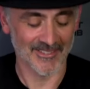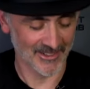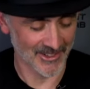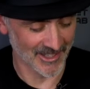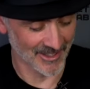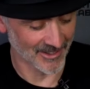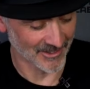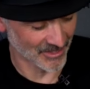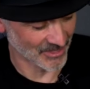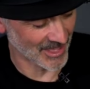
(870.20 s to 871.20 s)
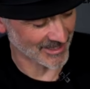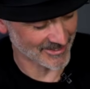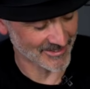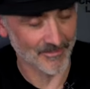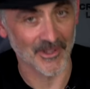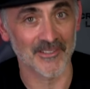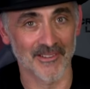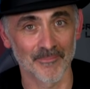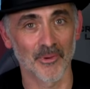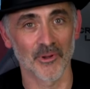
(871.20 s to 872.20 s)
signed card. Thanks. But
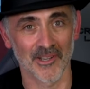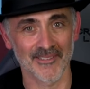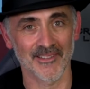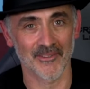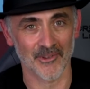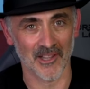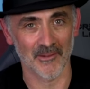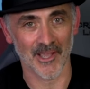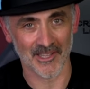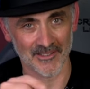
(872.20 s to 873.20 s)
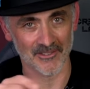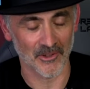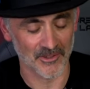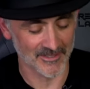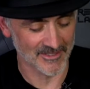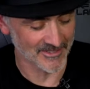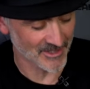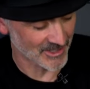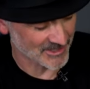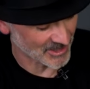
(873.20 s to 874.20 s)
importantly, it's a different colour back, and it's got all these
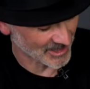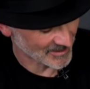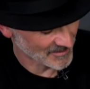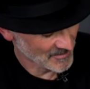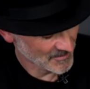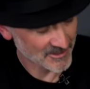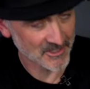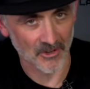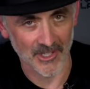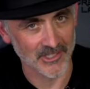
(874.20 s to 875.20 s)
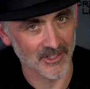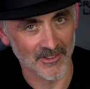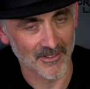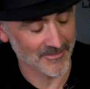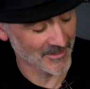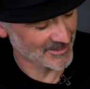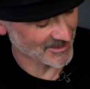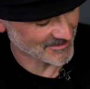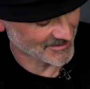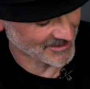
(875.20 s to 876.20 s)
designs on it. Sorry, John, this is